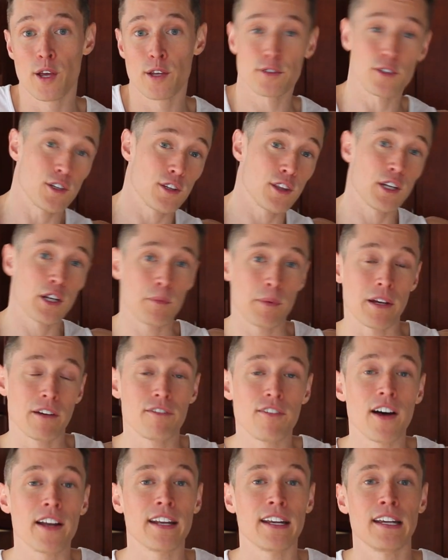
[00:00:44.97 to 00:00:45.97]
So you think you're being
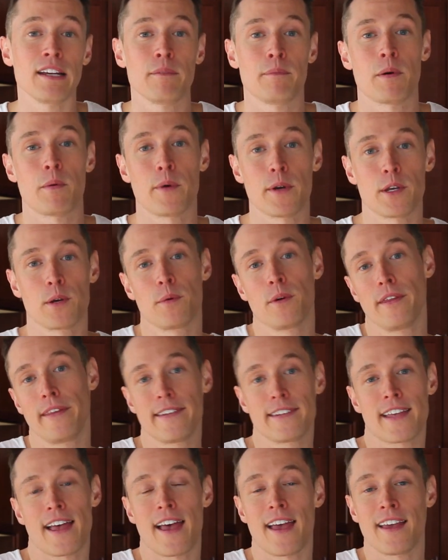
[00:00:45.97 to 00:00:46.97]
funny, but what you're really
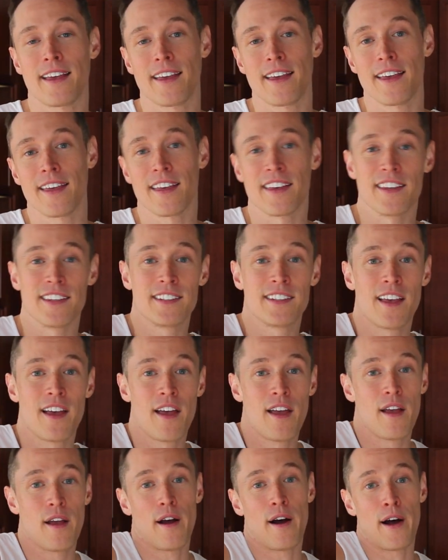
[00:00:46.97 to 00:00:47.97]
saying is,
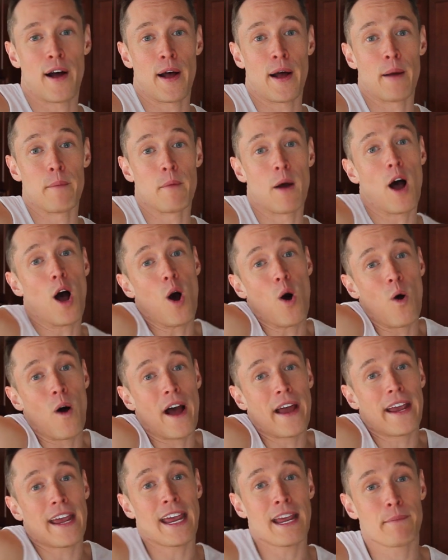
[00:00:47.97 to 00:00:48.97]
um, oh,
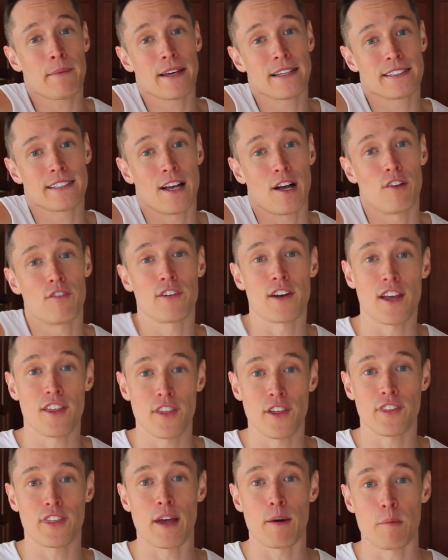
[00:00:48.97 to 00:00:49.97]
I hate myself and I
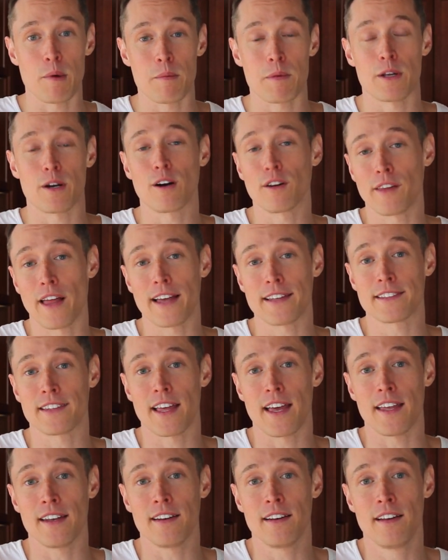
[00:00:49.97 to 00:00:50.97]
think that women are less
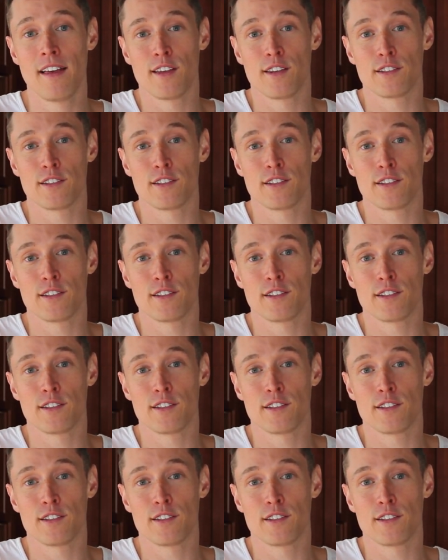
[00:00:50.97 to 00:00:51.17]
than.